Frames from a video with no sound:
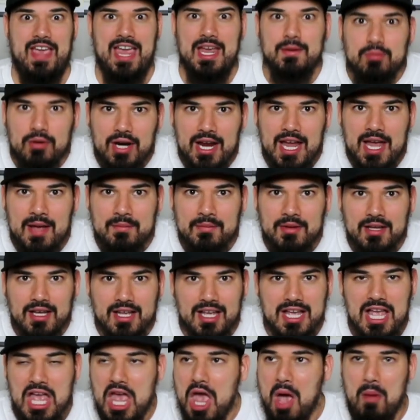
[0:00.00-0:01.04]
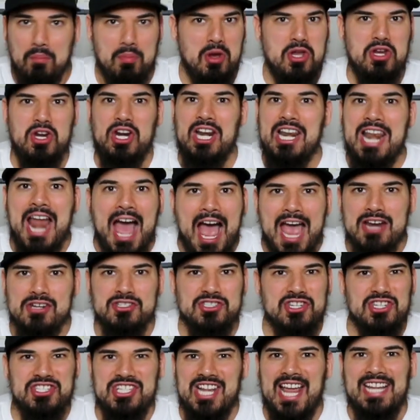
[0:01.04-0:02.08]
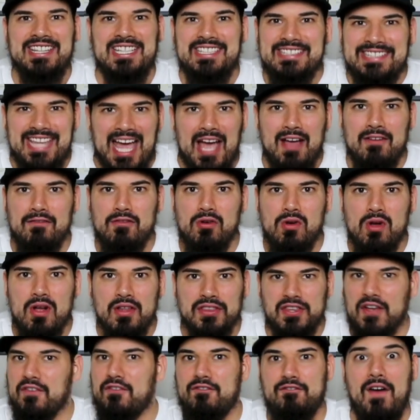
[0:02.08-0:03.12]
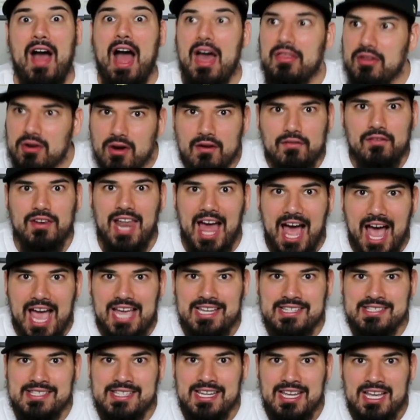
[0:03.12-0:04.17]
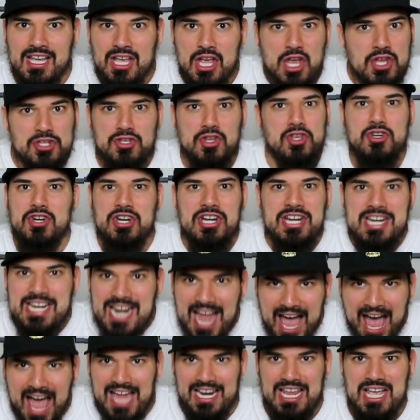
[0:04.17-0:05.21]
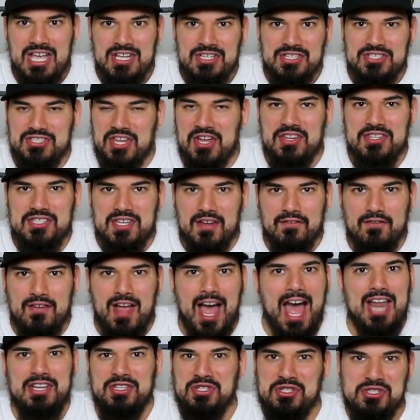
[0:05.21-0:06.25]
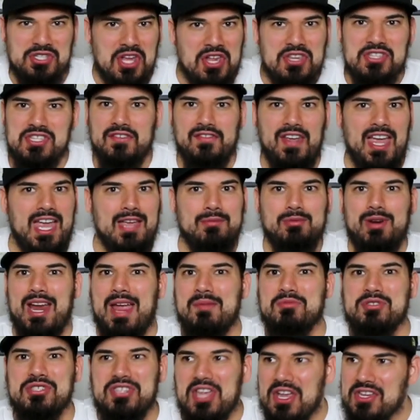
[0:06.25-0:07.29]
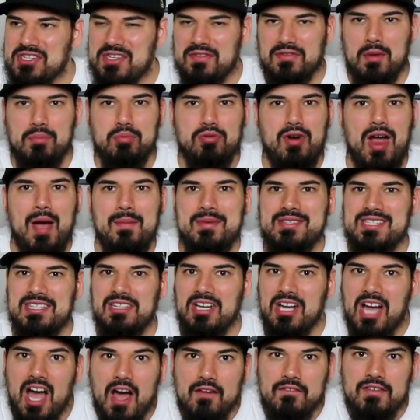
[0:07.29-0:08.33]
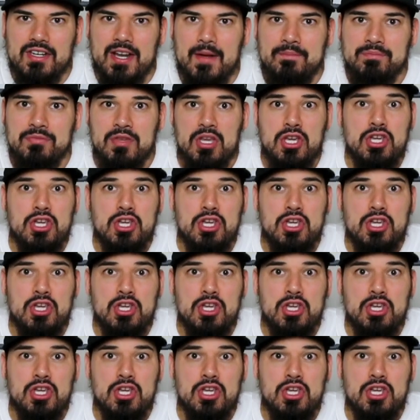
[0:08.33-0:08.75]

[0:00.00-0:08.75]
Abraham, but you're liars just like the devil, the father of lies. So you're not sons of God, sons of Abraham, sons of the promise and the covenant.